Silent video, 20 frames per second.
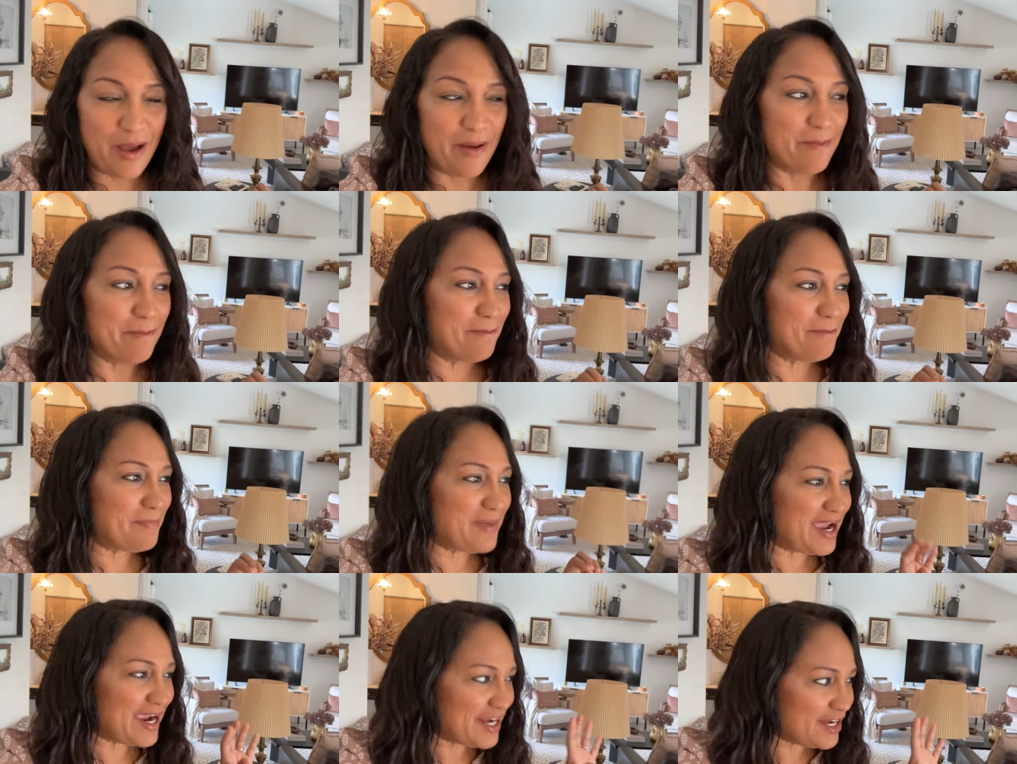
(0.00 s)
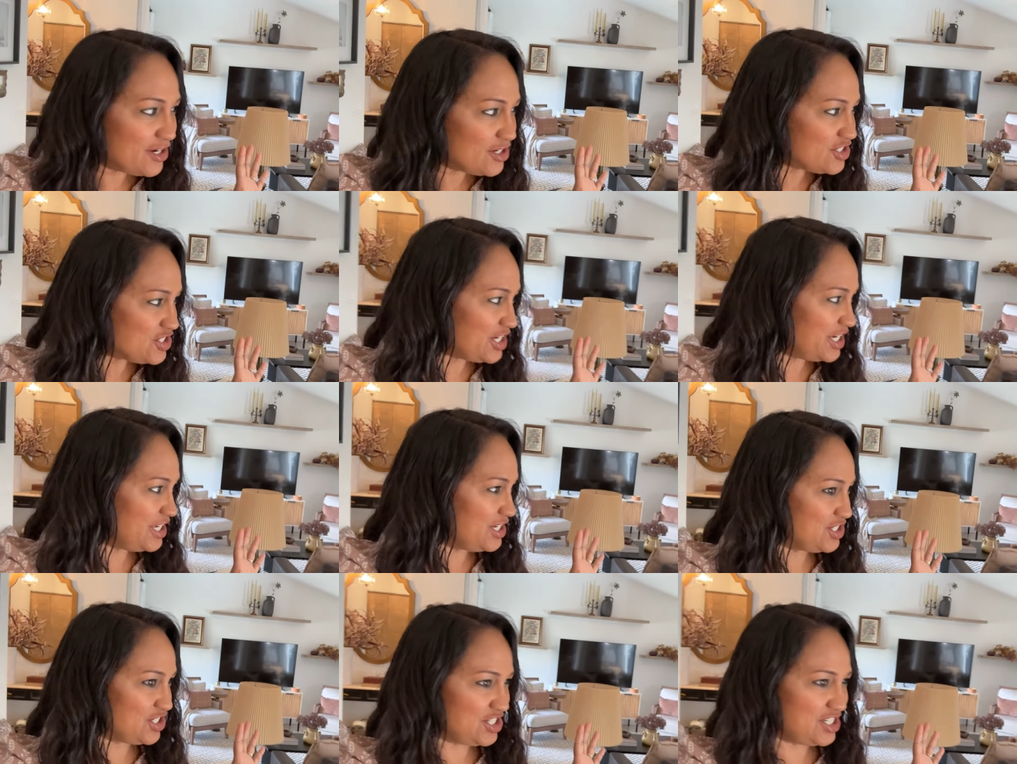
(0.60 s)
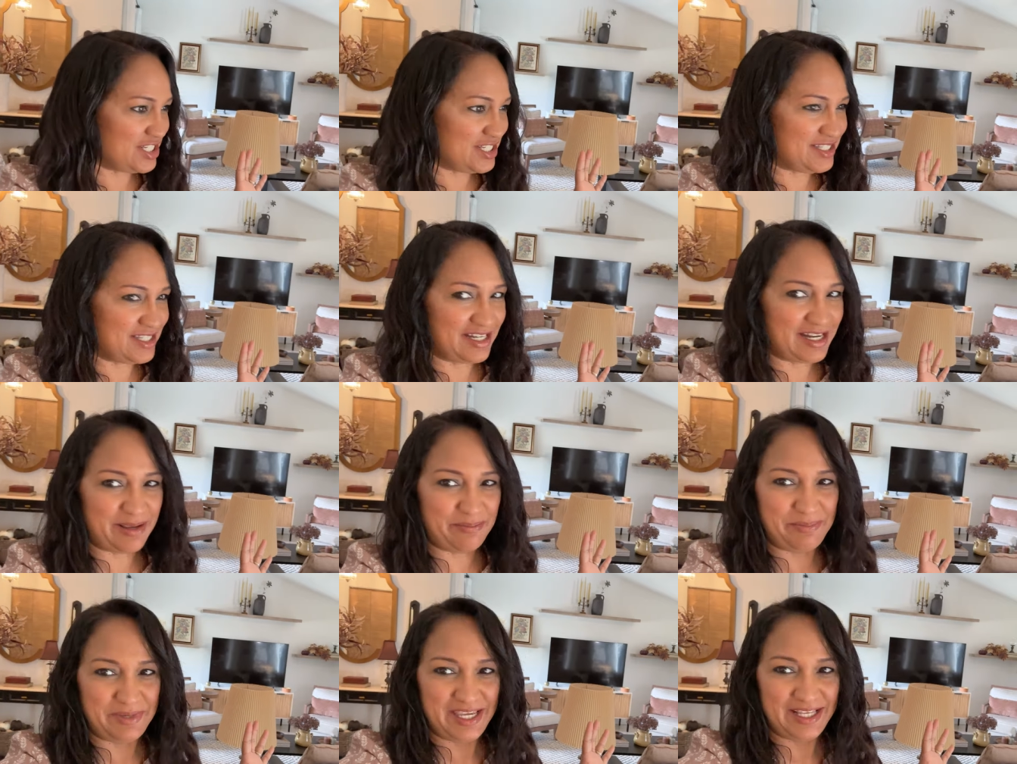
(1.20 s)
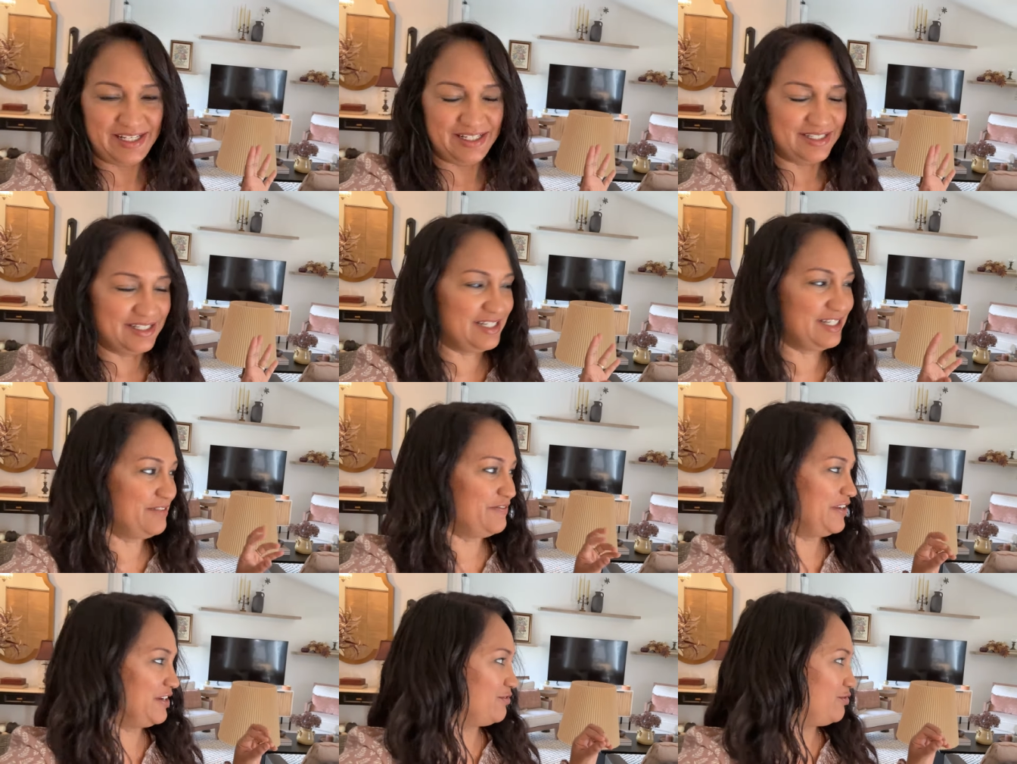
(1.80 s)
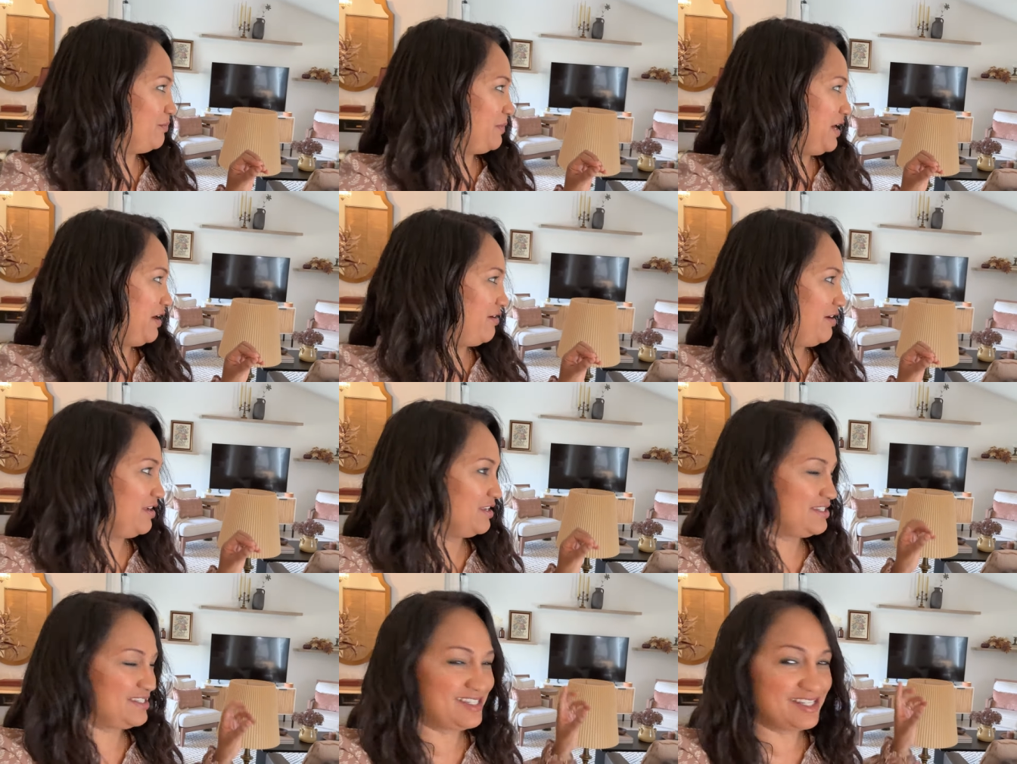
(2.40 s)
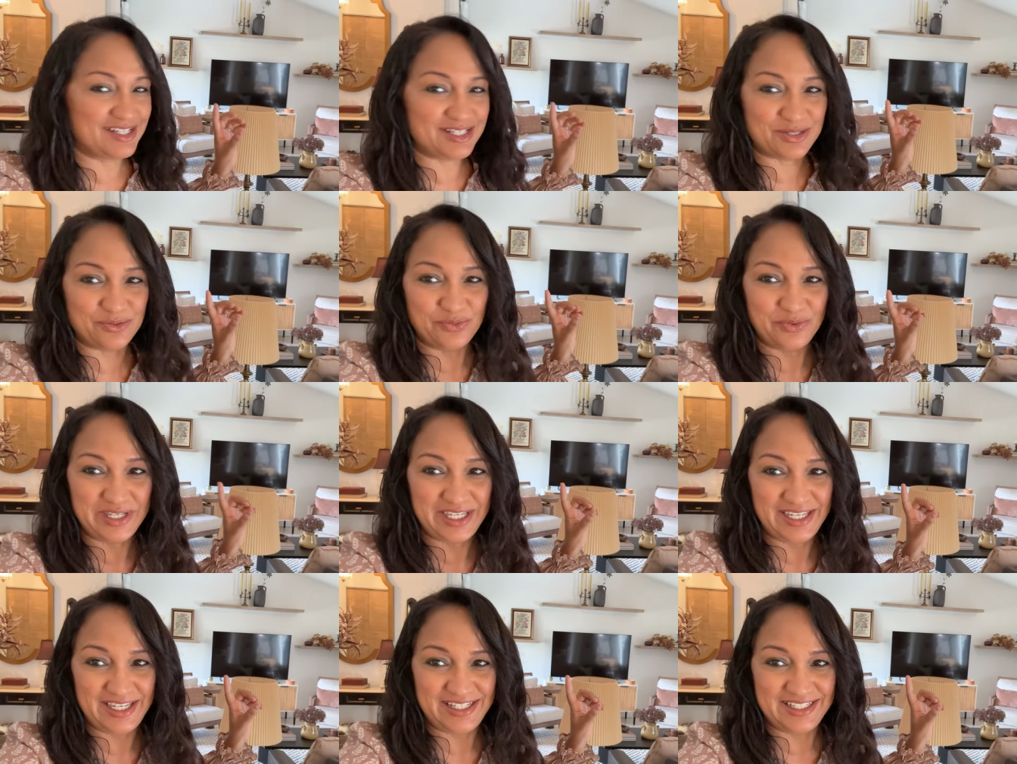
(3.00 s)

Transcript: minor changes that I made in the living room area since we